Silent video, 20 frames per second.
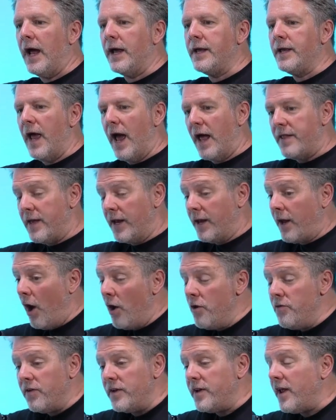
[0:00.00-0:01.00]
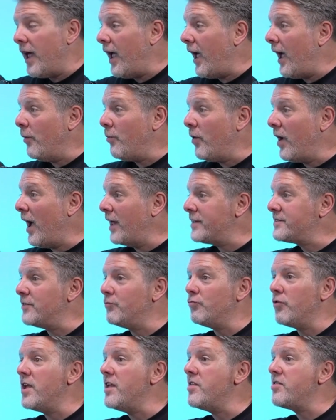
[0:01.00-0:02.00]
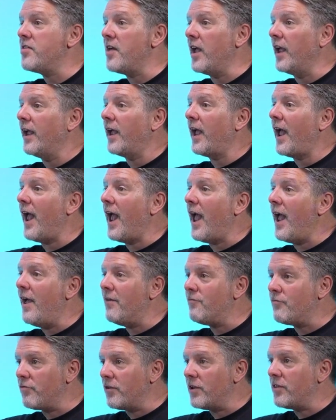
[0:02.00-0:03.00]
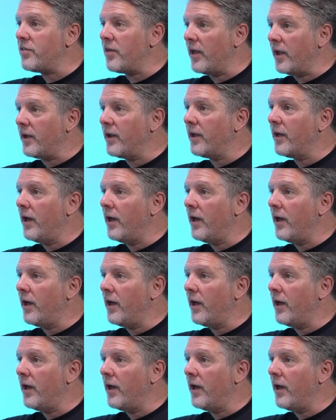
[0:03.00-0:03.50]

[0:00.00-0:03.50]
Yeah, and then COVID hit, and we had to rethink everything.